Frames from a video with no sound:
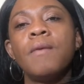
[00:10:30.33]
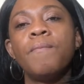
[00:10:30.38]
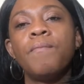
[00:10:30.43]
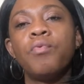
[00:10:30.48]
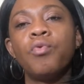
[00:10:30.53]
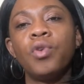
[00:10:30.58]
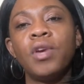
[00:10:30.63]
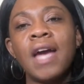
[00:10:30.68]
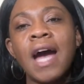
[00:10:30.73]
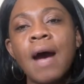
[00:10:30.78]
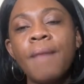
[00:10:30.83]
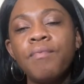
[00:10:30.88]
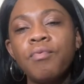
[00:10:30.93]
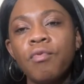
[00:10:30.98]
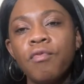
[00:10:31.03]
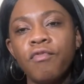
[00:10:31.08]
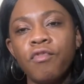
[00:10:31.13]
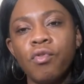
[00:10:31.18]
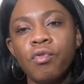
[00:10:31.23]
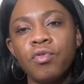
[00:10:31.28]

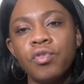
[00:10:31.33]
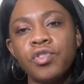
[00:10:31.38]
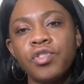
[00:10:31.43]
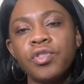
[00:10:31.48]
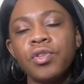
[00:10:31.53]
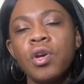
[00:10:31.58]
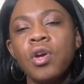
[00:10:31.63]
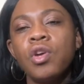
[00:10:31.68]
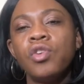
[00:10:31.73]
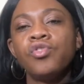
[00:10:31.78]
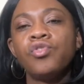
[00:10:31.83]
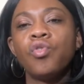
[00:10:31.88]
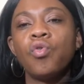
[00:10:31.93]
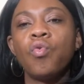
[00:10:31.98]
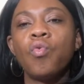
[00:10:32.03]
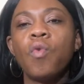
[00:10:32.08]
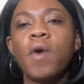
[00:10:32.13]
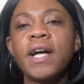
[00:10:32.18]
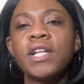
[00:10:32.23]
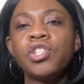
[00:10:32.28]
pre-approvals. So
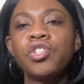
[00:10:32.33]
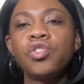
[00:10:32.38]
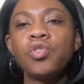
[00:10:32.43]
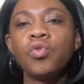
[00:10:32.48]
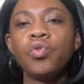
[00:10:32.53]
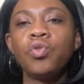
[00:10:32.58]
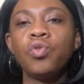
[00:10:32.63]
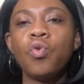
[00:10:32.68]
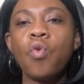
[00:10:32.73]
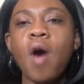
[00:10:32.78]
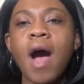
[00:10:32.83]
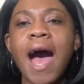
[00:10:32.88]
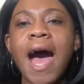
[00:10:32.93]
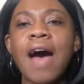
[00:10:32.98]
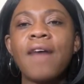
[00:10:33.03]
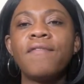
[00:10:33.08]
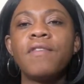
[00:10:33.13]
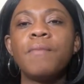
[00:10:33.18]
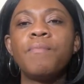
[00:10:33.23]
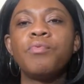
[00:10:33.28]
once you do
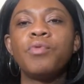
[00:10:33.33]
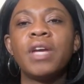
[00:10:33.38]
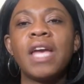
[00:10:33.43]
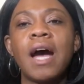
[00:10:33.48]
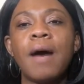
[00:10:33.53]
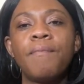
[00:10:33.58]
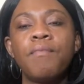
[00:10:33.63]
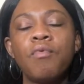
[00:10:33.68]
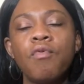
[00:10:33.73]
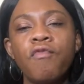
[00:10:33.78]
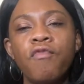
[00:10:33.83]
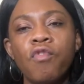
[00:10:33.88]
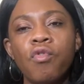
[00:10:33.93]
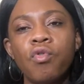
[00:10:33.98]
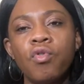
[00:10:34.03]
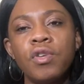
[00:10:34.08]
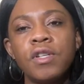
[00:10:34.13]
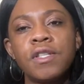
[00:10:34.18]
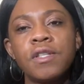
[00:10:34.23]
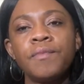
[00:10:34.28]
have a
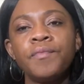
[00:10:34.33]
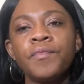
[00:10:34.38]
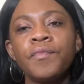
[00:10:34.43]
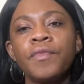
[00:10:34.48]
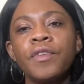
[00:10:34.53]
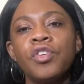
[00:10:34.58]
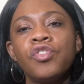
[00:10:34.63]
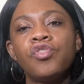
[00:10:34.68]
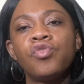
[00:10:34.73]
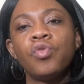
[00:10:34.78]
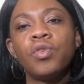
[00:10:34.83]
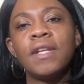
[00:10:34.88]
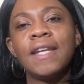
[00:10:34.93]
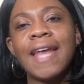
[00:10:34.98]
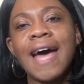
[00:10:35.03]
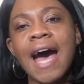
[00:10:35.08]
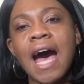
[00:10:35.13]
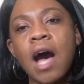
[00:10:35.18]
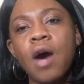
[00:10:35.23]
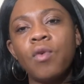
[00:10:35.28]
pre-approvals, so
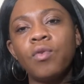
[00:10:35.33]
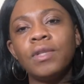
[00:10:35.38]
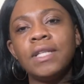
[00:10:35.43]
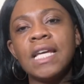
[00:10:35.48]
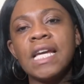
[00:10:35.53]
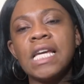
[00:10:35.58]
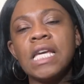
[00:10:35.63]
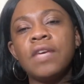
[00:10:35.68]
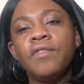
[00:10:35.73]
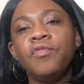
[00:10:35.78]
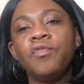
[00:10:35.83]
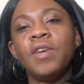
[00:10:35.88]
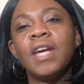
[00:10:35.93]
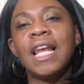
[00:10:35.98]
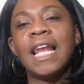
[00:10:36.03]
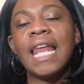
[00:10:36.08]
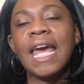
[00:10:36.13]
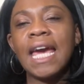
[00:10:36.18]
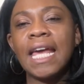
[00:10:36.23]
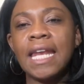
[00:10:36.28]
now they give you
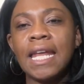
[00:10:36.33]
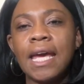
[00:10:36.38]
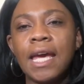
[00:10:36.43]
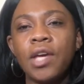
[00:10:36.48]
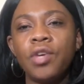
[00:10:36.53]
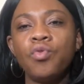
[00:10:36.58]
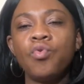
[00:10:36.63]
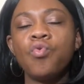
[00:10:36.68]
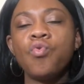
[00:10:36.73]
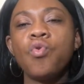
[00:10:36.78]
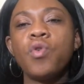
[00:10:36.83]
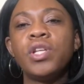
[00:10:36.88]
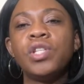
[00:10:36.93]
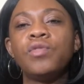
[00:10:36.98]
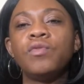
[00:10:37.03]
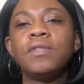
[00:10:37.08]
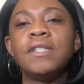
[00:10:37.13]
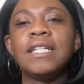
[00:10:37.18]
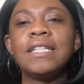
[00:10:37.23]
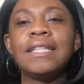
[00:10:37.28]
a letter. You're going
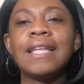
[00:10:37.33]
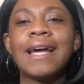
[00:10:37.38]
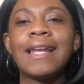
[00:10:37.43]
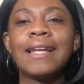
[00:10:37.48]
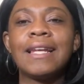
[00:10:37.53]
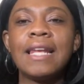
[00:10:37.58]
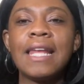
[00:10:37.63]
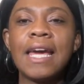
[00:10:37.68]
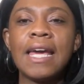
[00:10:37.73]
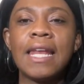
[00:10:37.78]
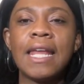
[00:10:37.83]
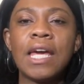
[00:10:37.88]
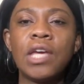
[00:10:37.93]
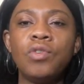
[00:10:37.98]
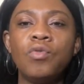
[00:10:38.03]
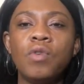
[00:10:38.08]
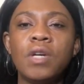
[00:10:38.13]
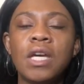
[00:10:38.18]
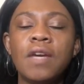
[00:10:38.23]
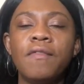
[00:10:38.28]
to take that letter,
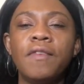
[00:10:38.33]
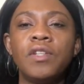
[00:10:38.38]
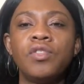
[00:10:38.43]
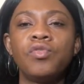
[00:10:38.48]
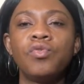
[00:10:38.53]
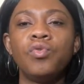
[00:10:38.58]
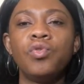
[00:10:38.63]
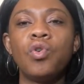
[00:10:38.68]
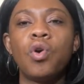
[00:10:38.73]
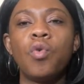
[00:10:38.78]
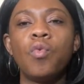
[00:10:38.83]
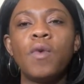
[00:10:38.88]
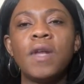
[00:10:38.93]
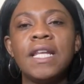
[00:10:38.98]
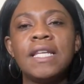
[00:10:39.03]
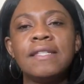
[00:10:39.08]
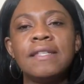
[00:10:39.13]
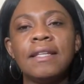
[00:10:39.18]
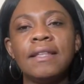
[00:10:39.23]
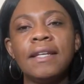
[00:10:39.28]
you give it to your
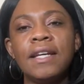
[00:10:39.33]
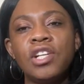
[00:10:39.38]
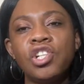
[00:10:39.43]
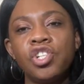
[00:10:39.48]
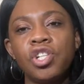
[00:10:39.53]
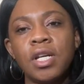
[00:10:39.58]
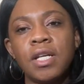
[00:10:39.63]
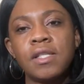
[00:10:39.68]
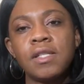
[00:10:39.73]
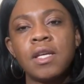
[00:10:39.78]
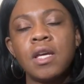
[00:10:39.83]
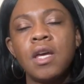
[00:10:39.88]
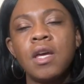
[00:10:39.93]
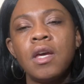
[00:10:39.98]
real estate agent.